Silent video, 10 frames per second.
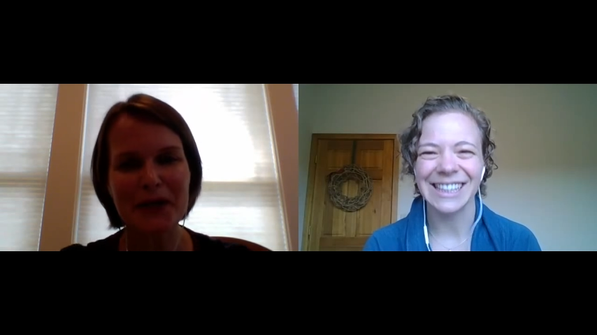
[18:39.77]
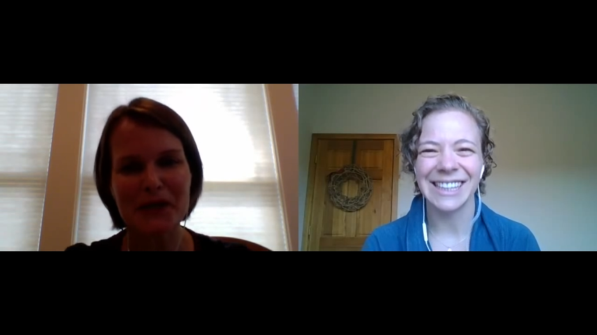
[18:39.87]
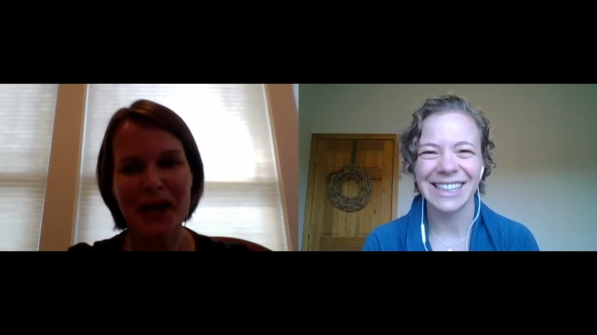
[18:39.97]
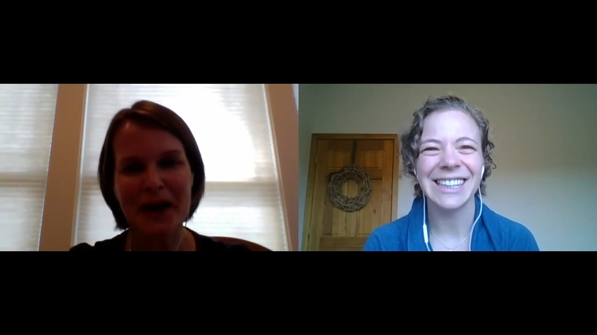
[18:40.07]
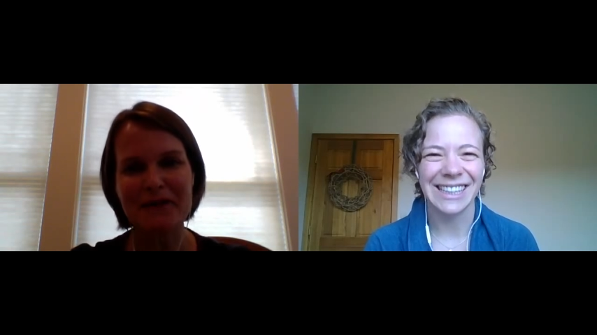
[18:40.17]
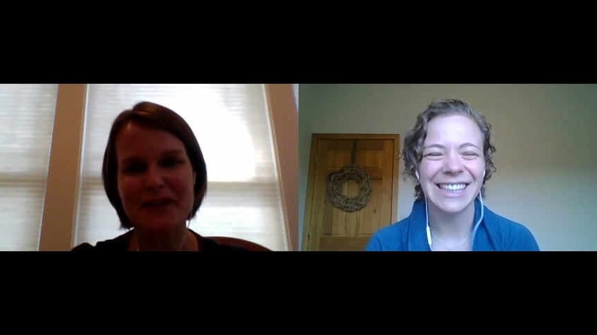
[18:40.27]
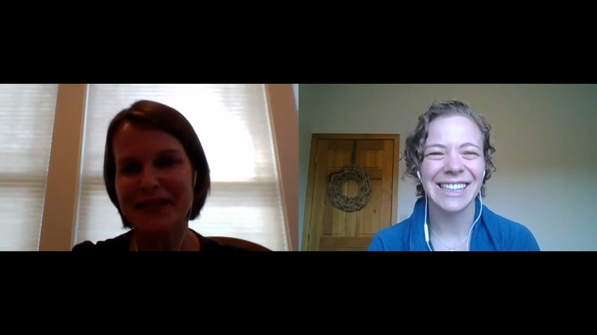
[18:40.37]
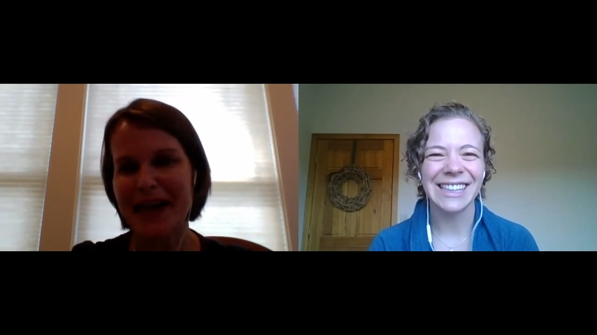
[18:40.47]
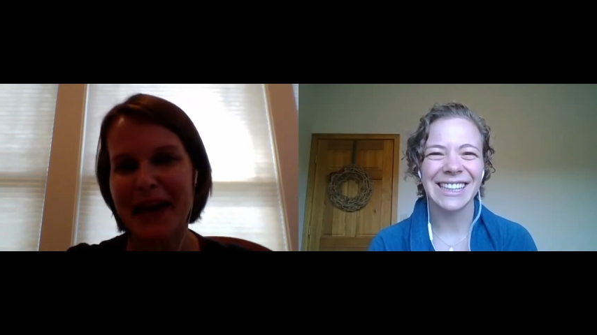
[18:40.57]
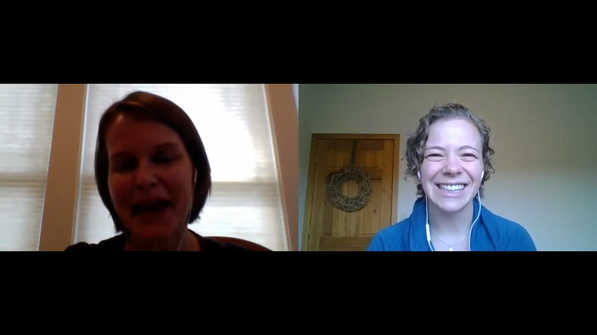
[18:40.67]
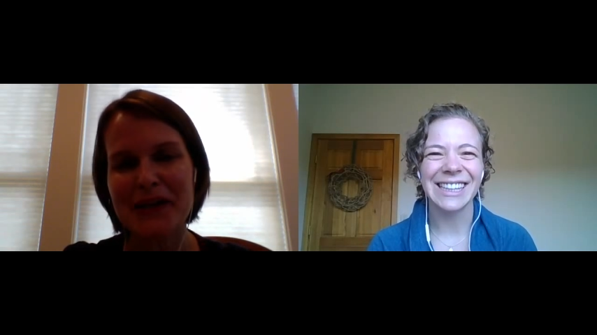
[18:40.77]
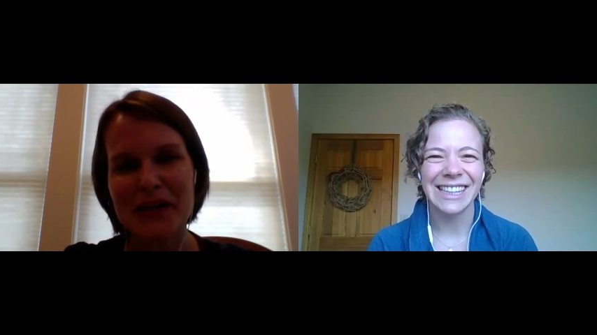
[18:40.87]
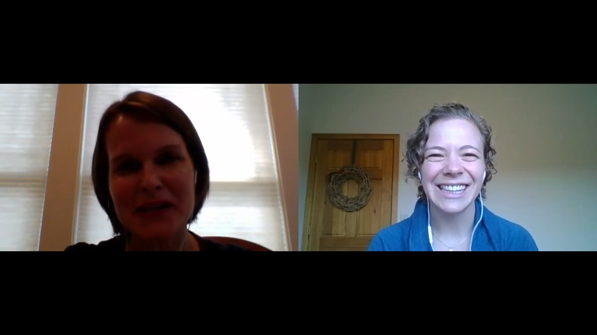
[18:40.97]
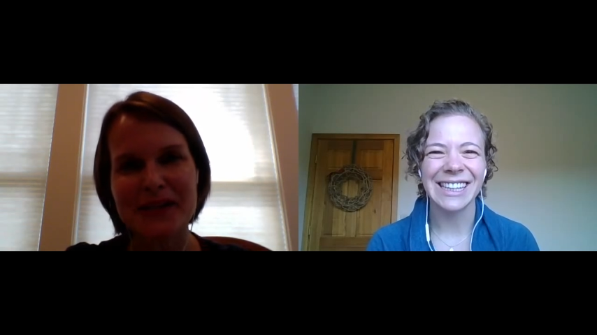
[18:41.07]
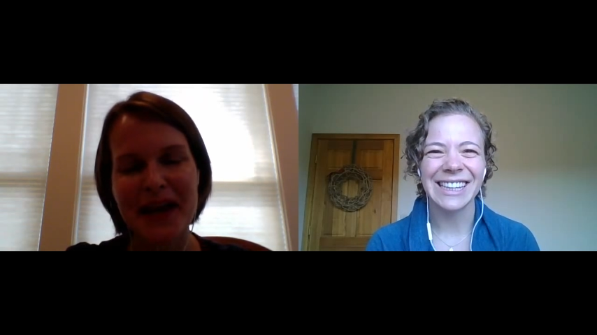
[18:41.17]
Speaker 1: I have to say, I
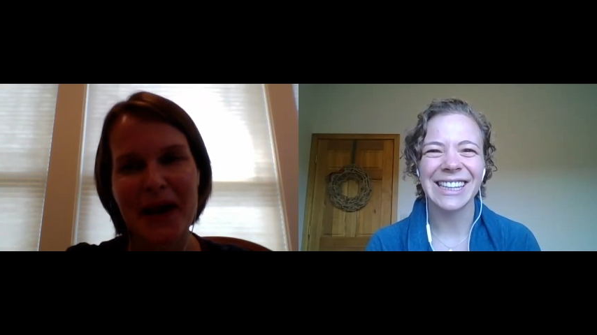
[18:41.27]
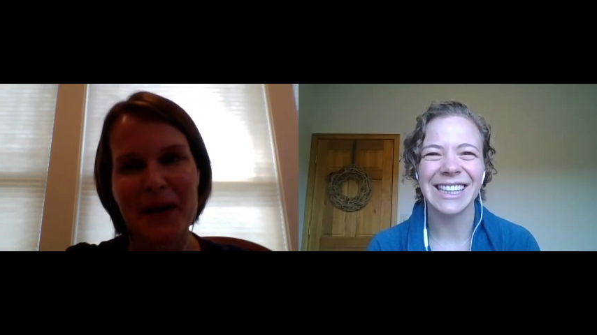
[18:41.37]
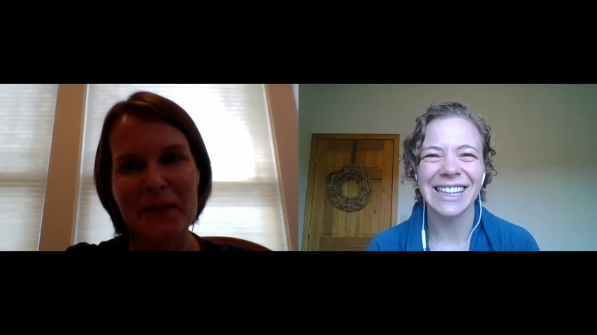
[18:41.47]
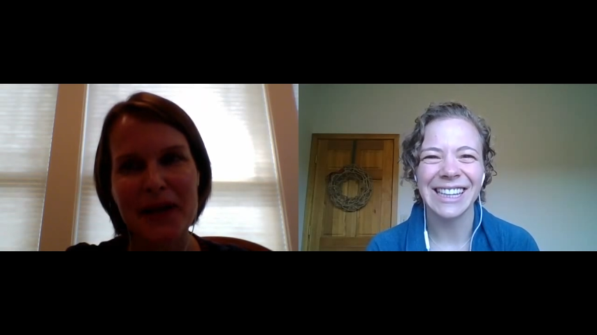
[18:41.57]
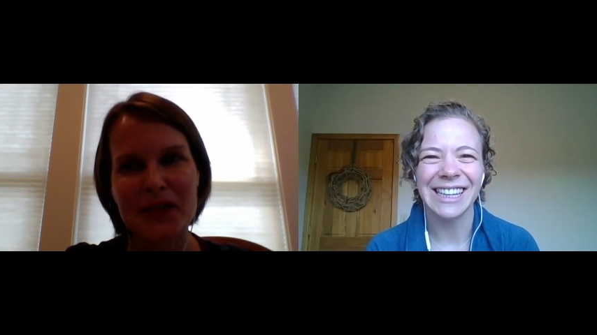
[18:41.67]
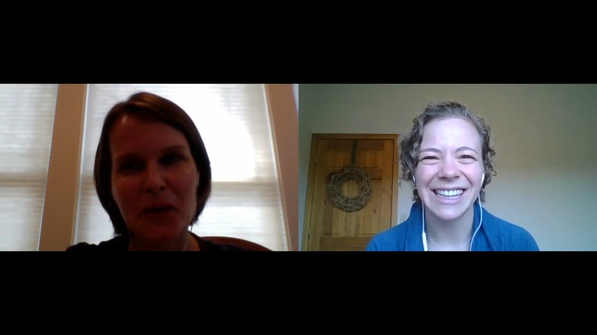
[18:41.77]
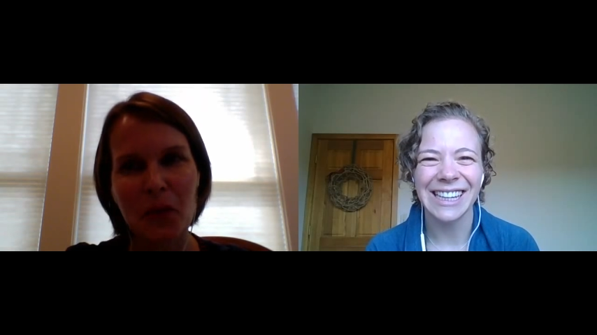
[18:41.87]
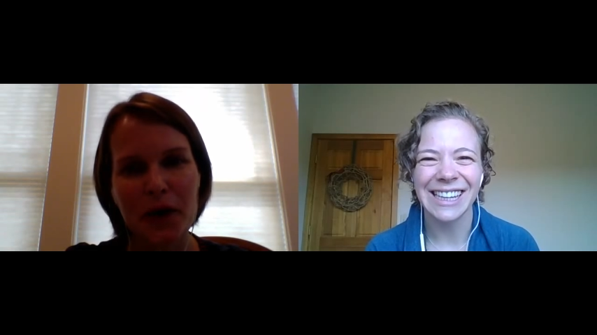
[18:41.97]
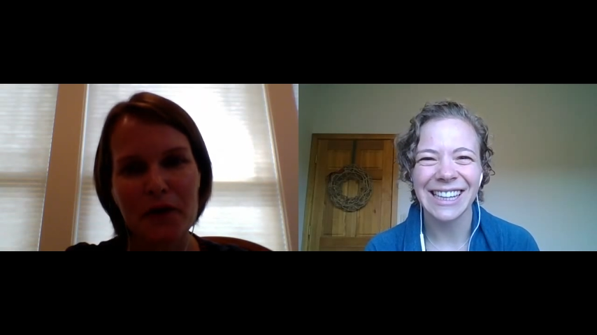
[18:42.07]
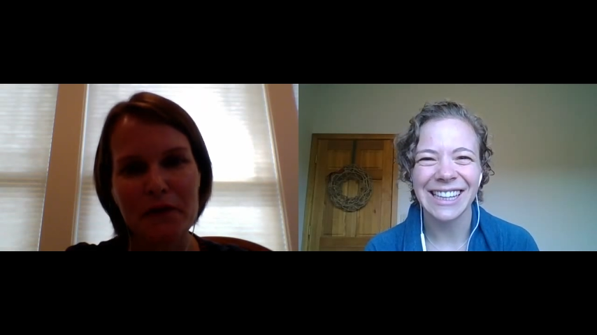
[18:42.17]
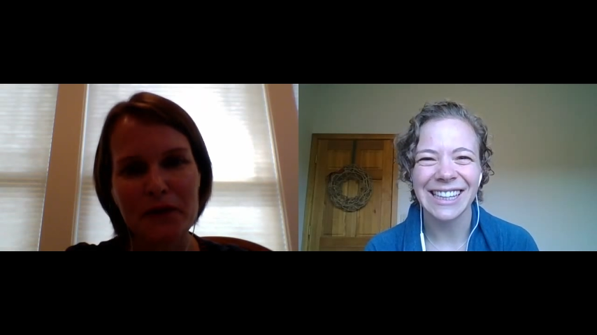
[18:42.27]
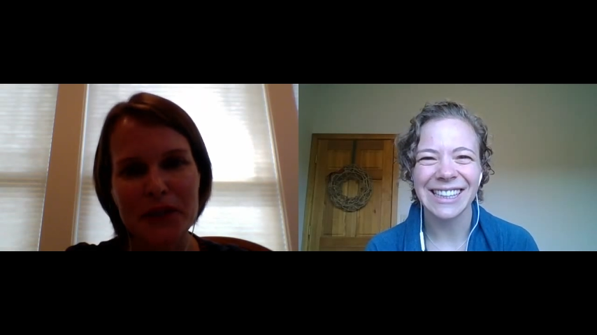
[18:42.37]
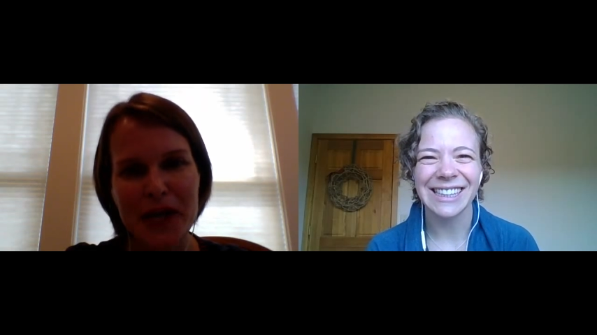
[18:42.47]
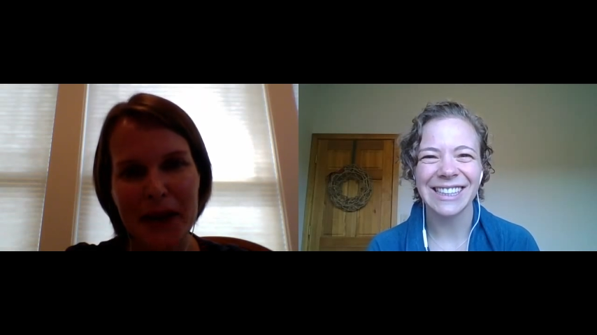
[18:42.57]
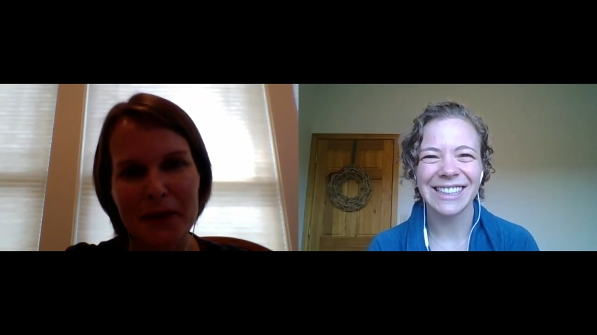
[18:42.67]
just, um, it's a wonderful
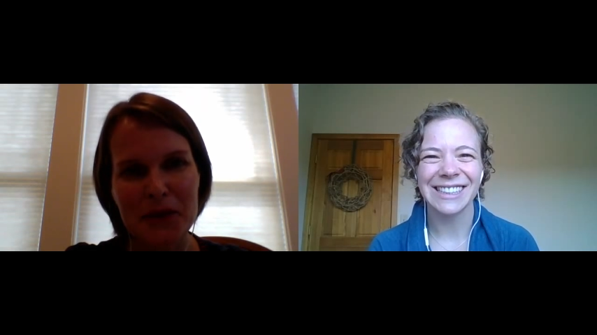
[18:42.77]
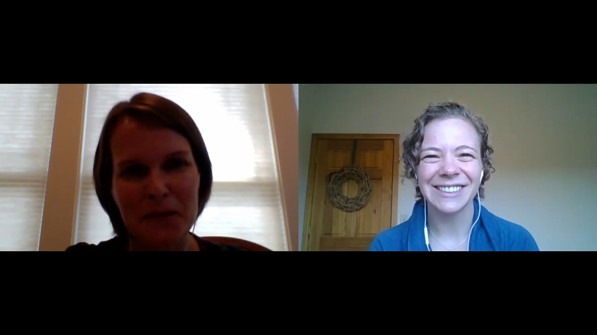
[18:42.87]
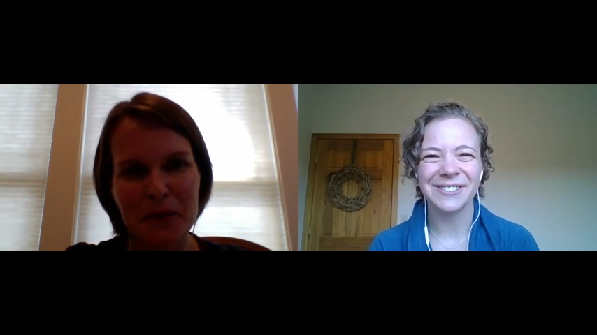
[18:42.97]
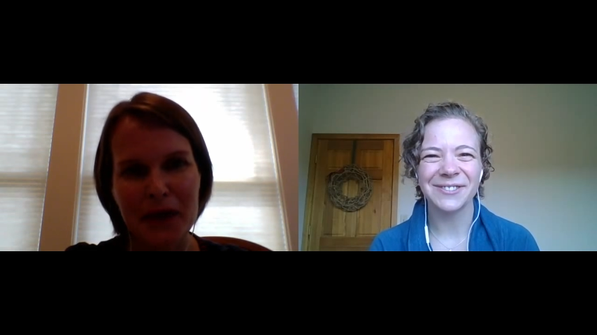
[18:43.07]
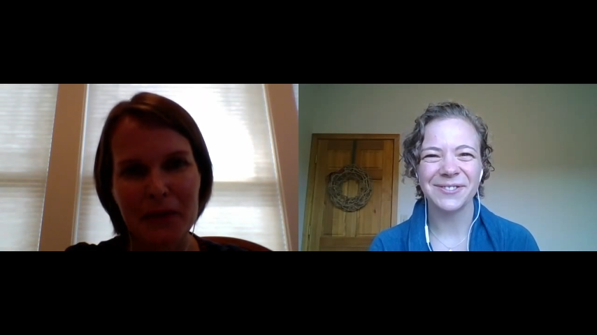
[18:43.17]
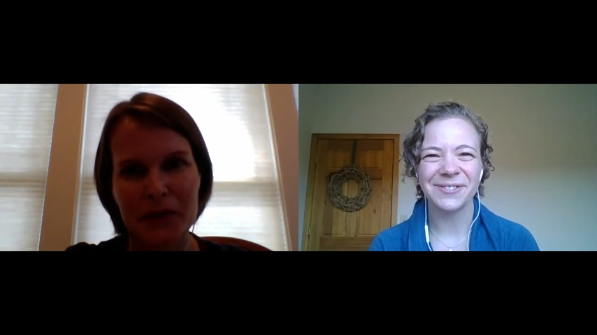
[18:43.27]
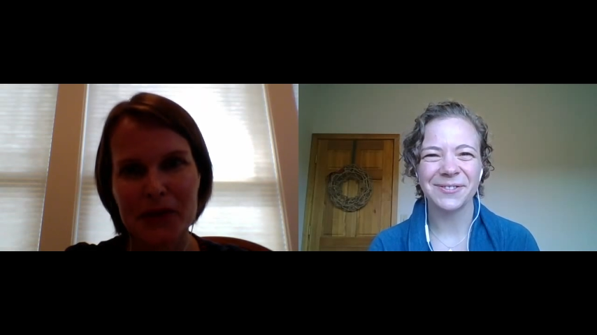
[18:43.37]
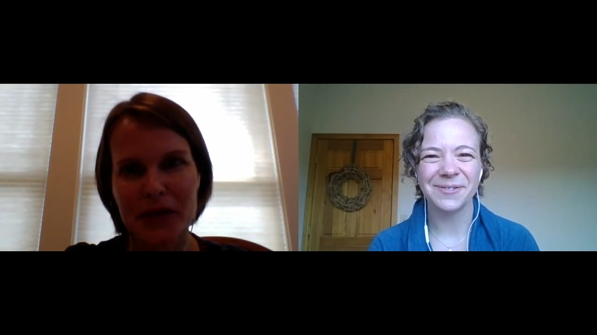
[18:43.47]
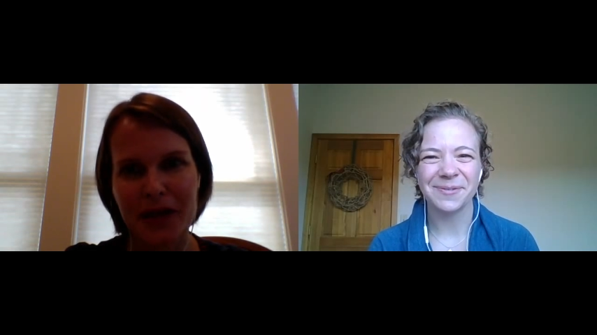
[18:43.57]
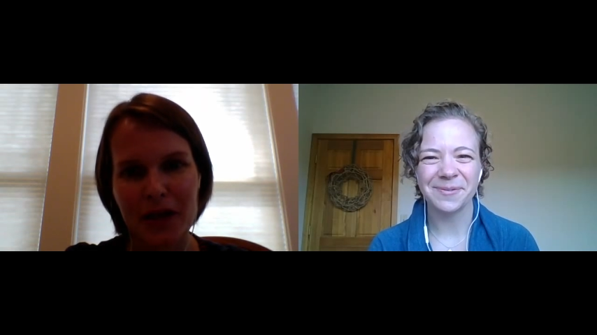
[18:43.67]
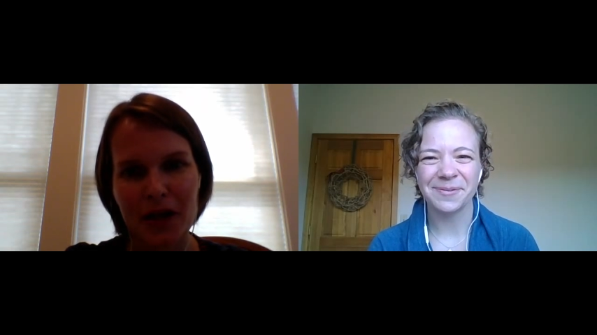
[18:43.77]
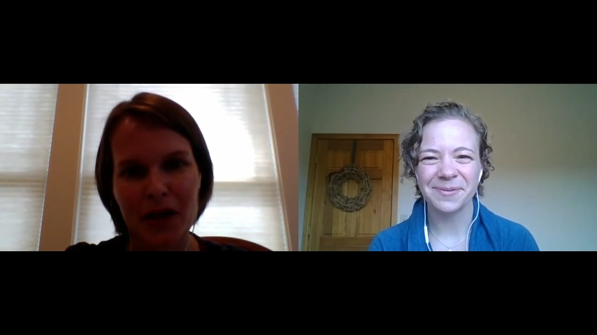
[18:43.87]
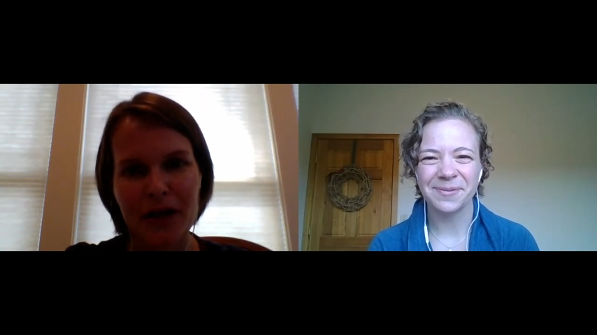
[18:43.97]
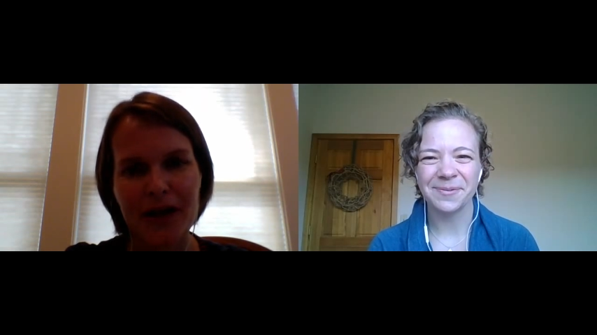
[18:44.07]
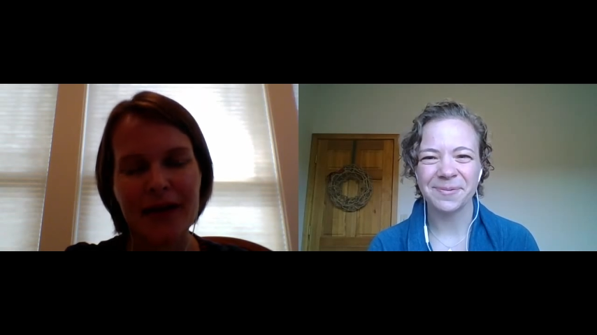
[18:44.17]
time to be able to
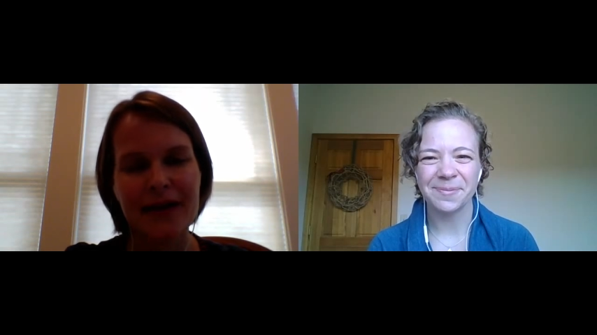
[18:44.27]
hear